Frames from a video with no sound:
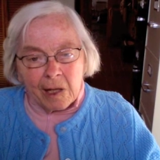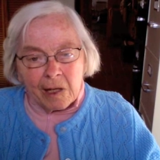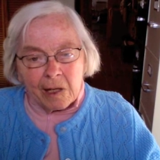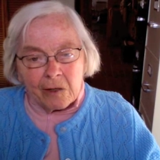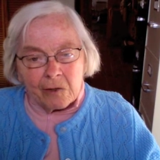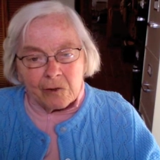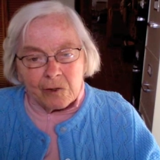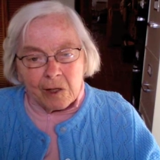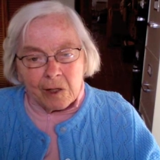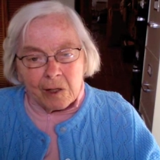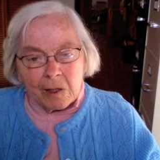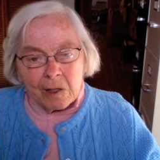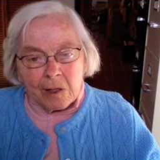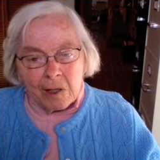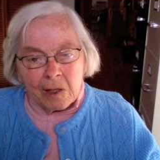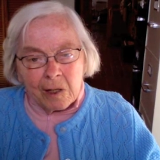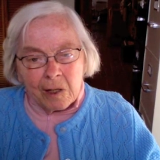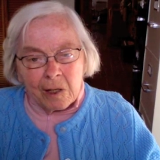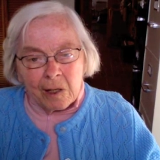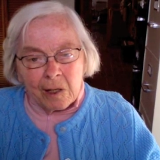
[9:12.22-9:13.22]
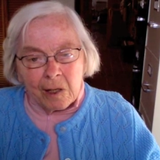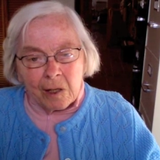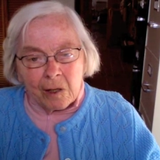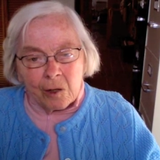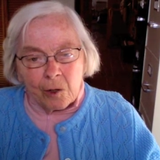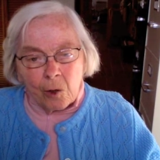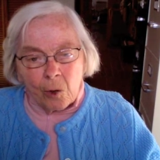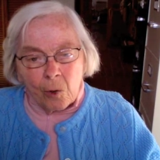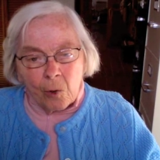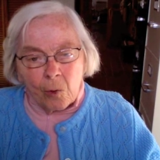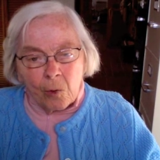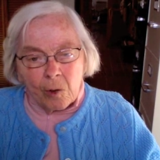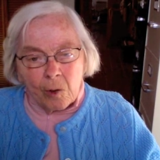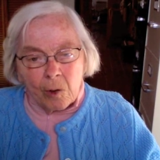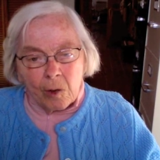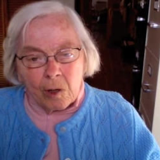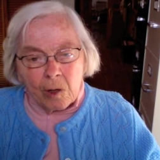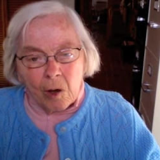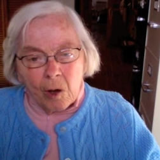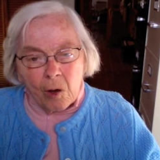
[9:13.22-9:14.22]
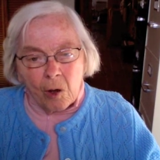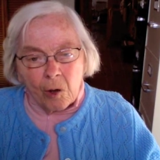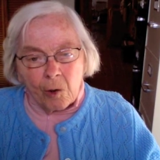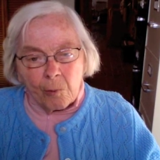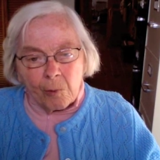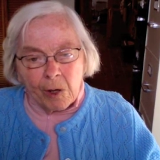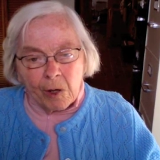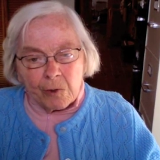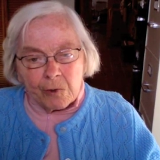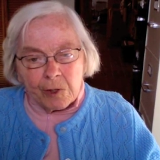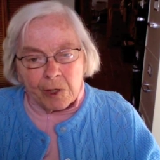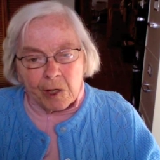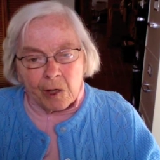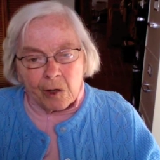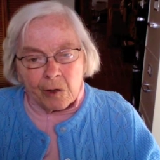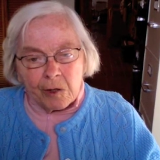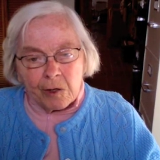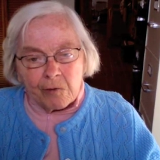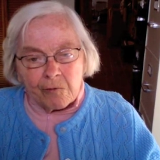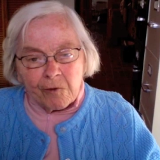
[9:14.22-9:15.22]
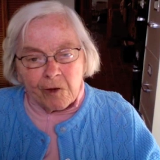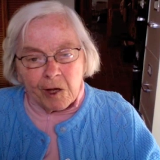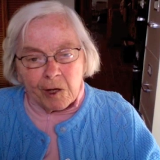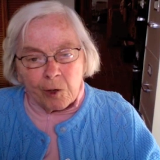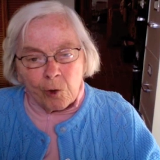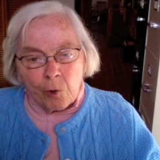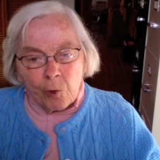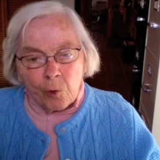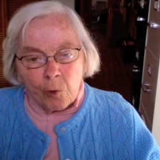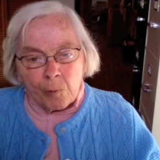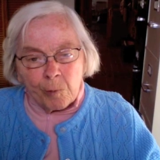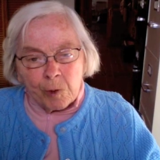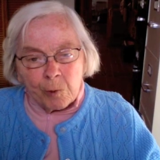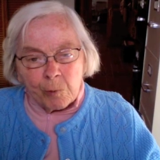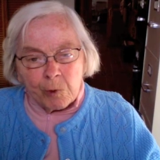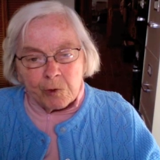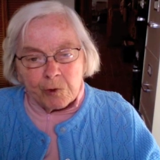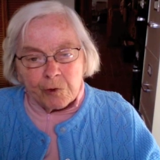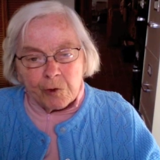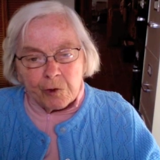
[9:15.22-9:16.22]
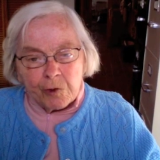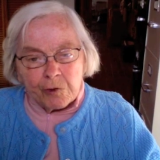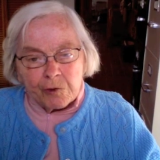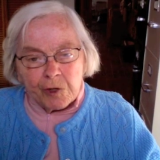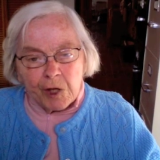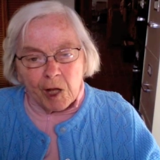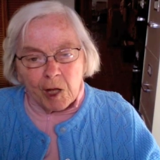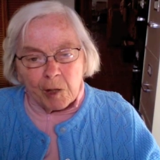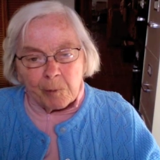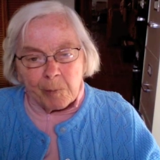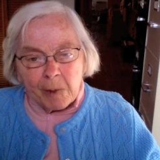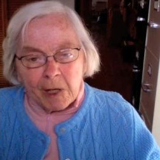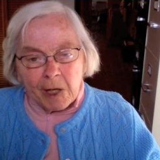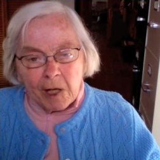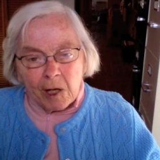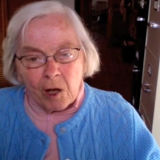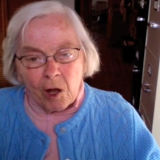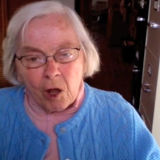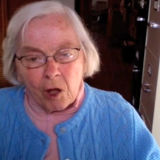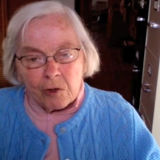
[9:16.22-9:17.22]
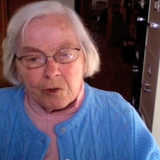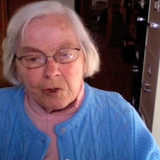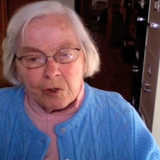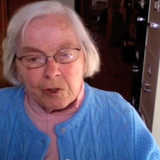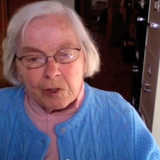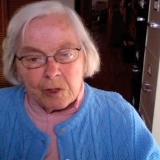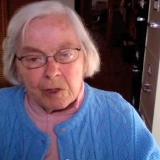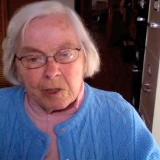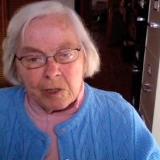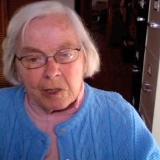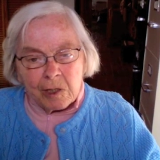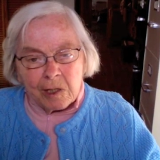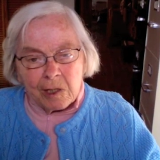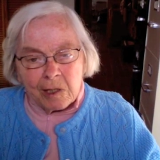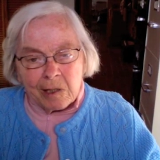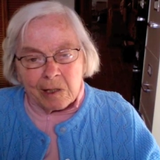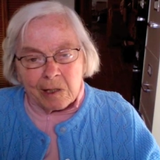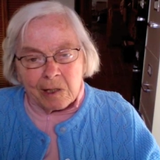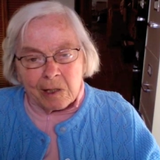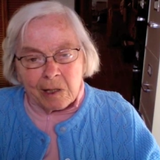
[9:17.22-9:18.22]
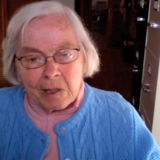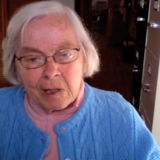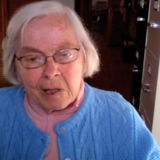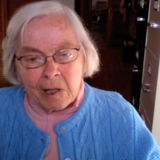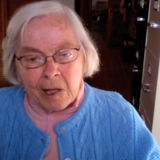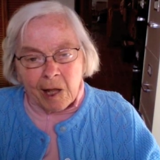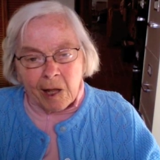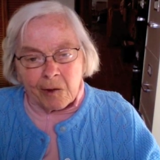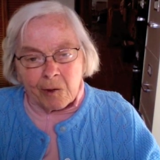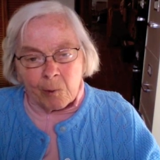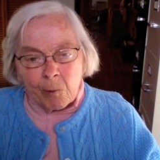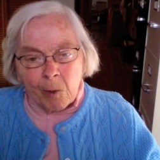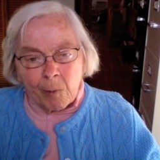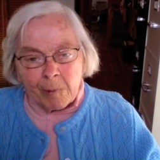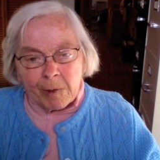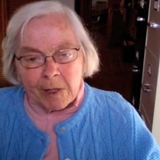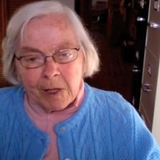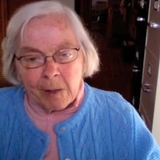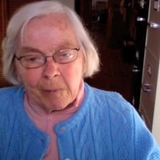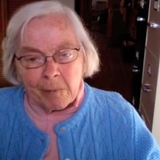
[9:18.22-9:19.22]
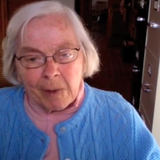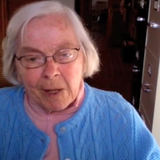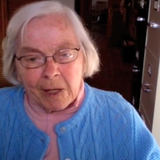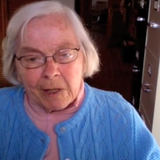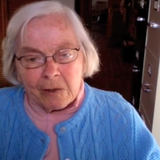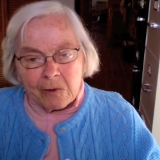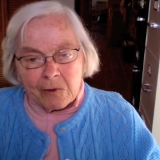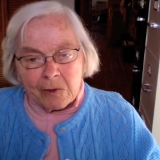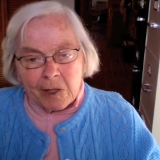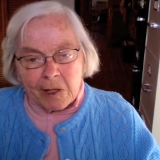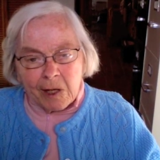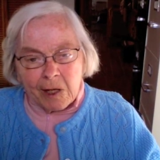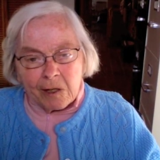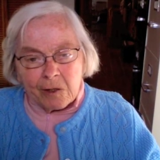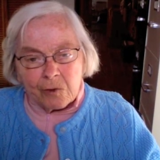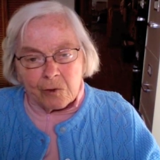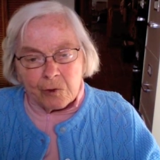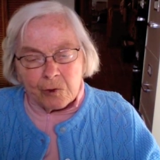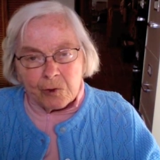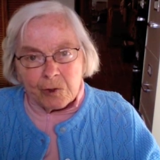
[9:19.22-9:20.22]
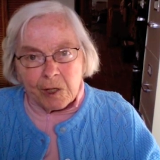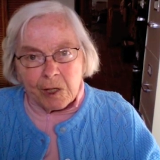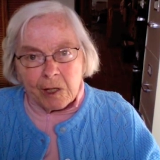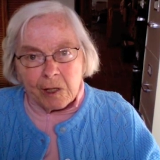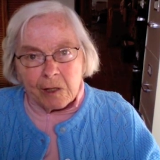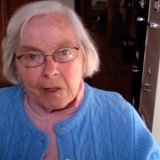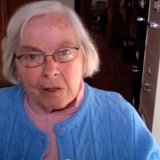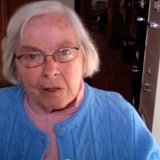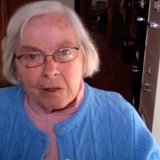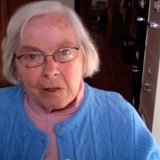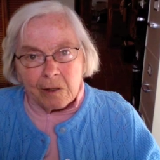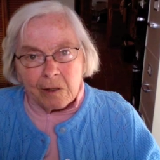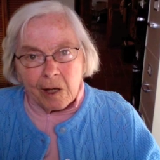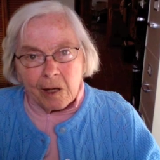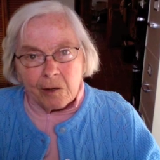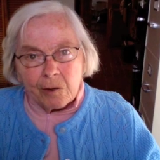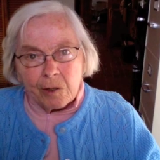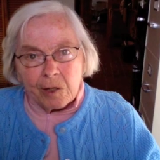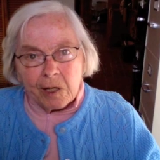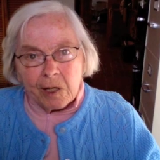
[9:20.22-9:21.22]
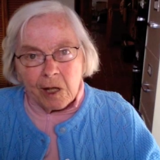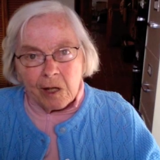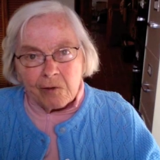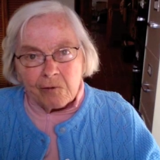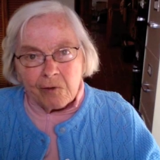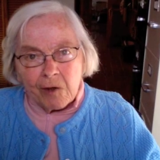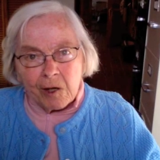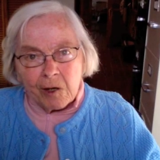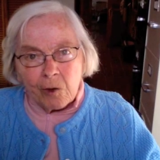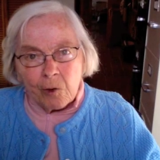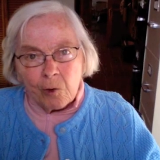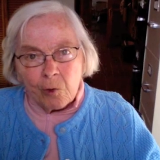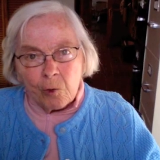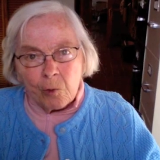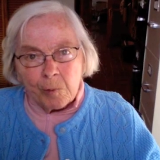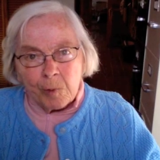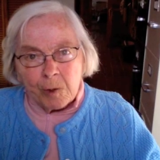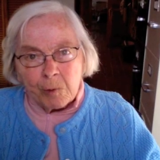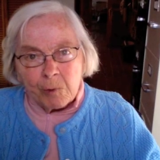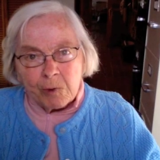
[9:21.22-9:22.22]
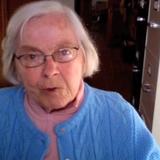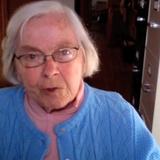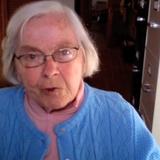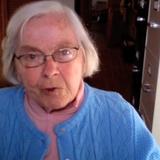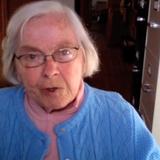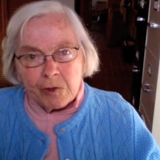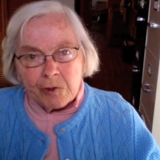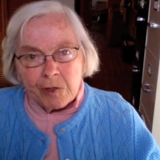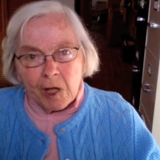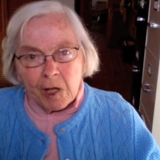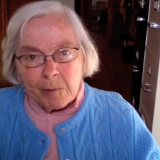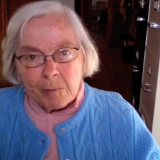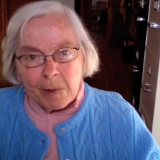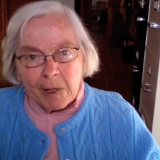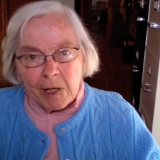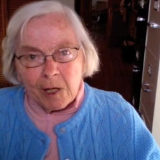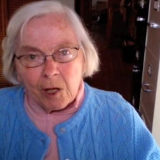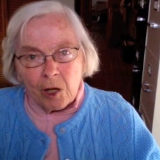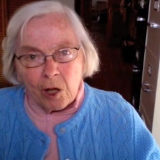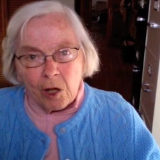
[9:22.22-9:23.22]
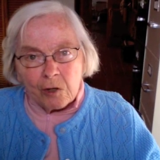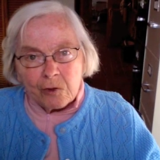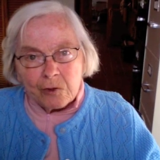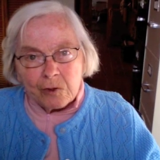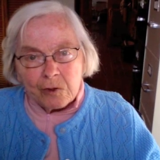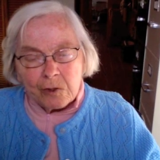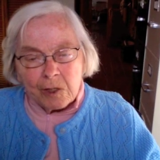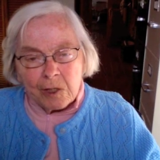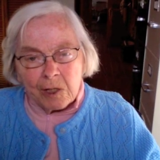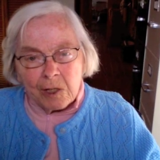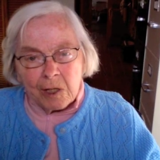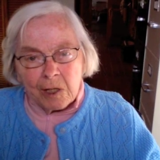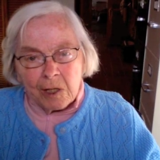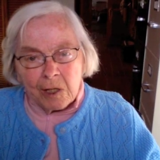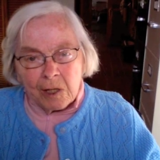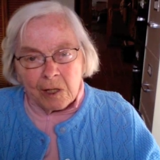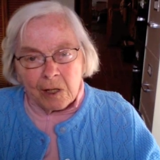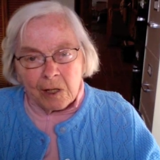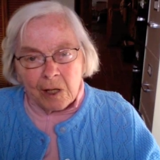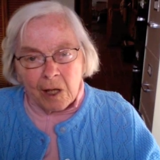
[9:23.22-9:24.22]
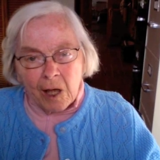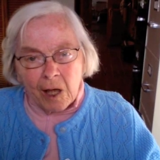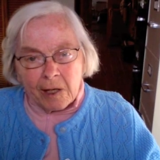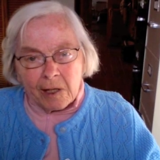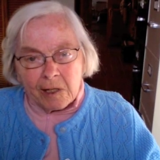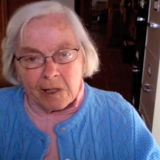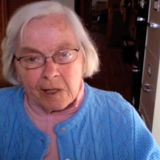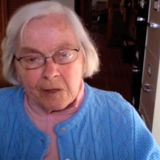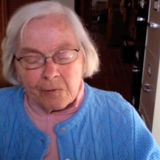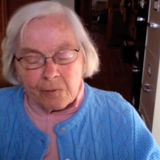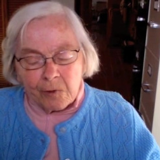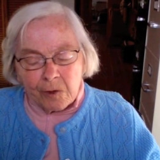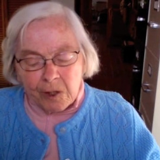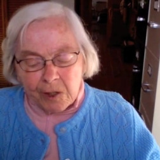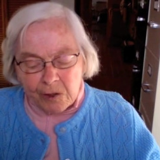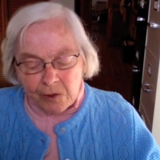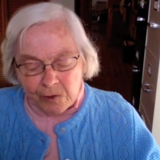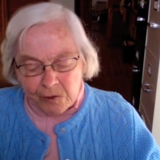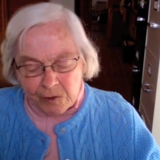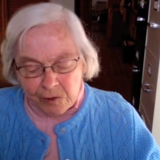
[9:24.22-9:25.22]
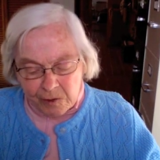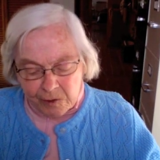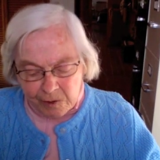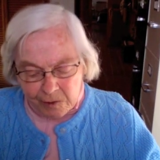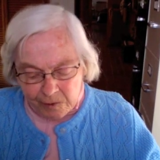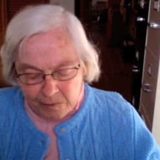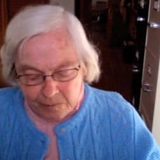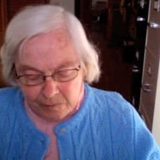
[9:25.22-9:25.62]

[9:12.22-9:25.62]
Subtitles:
And he said, go all around town and find a home in which there has not been a loss. And the woman came back and said, I understand. I did not find a home in which there has not been a loss. I can live with this.